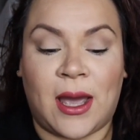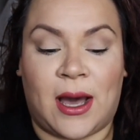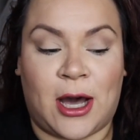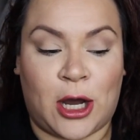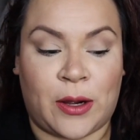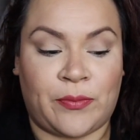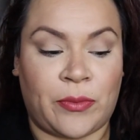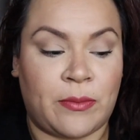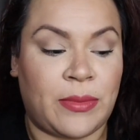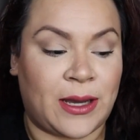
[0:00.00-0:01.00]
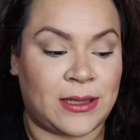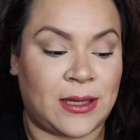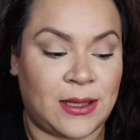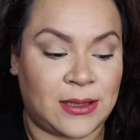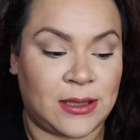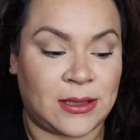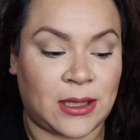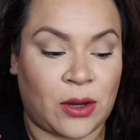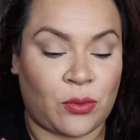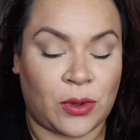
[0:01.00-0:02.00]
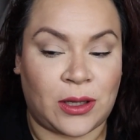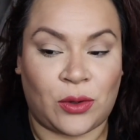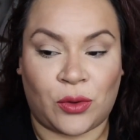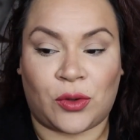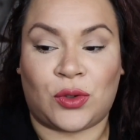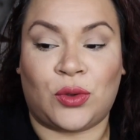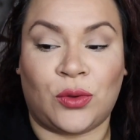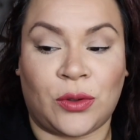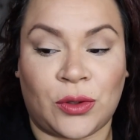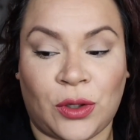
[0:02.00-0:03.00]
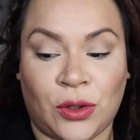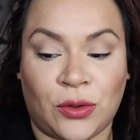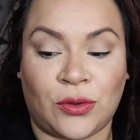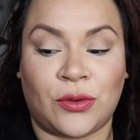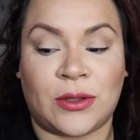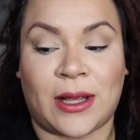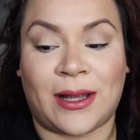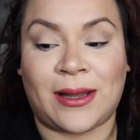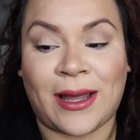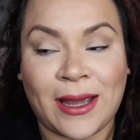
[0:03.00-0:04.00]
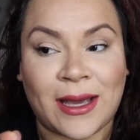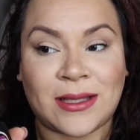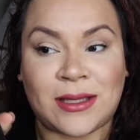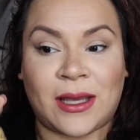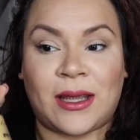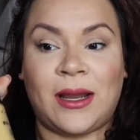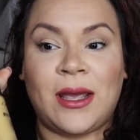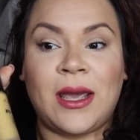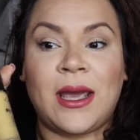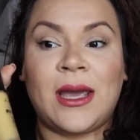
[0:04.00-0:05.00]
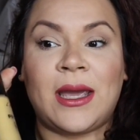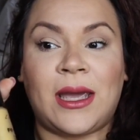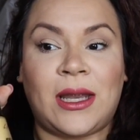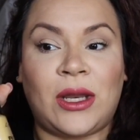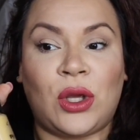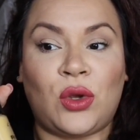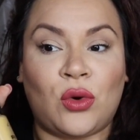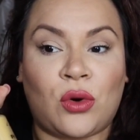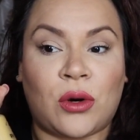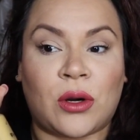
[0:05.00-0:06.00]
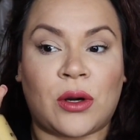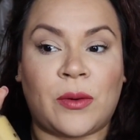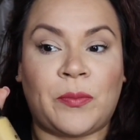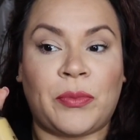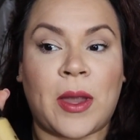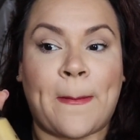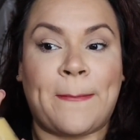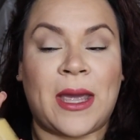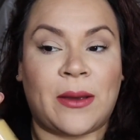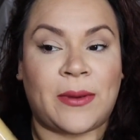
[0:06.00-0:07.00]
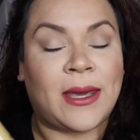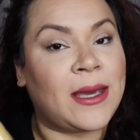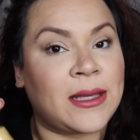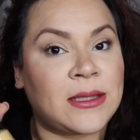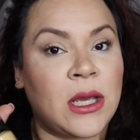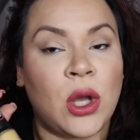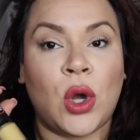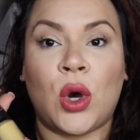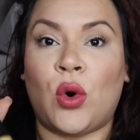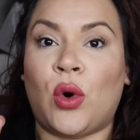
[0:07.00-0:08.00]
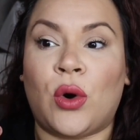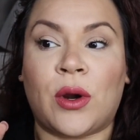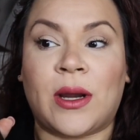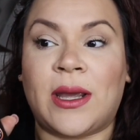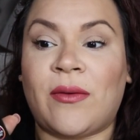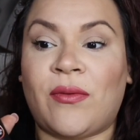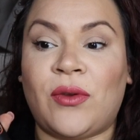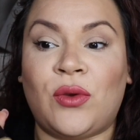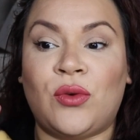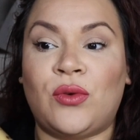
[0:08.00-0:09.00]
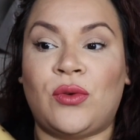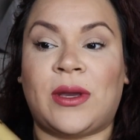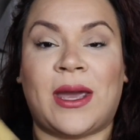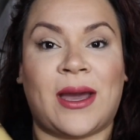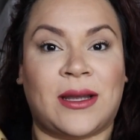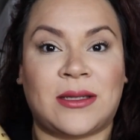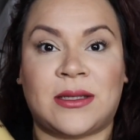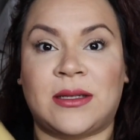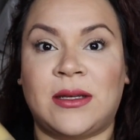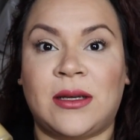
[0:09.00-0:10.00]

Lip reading: But this is a really good tool to use, like I said, in your makeup kit, or if you can't,